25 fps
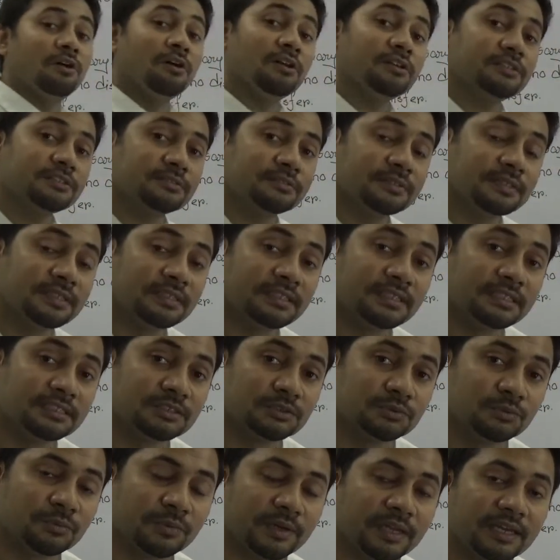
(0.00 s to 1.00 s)
also in
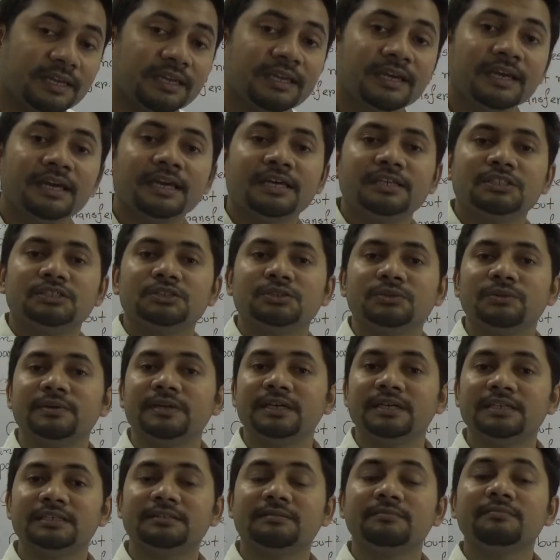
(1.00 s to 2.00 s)
this way. So
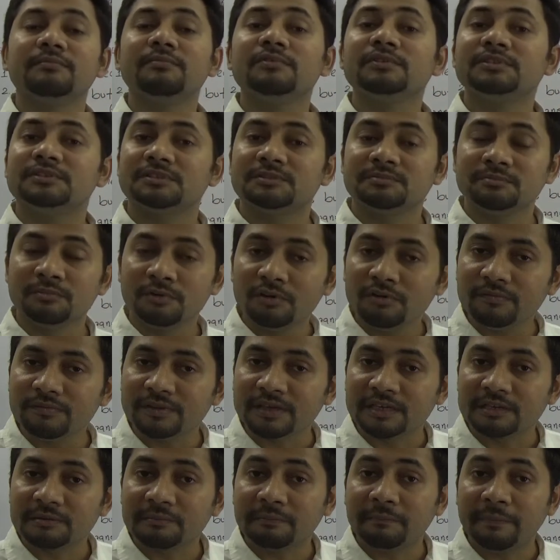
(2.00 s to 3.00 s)
it, it's
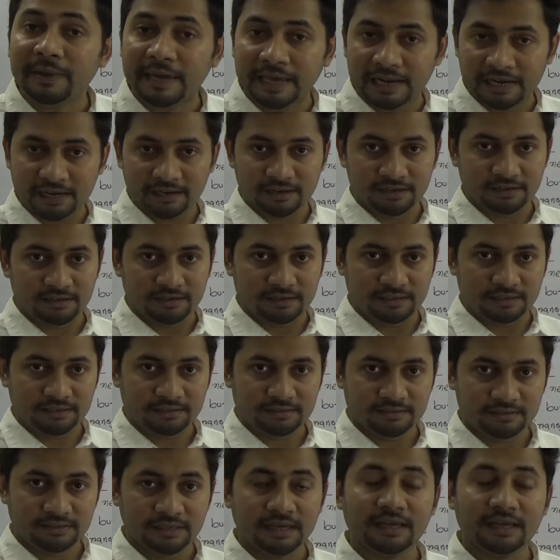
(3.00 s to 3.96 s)
moving parallelly,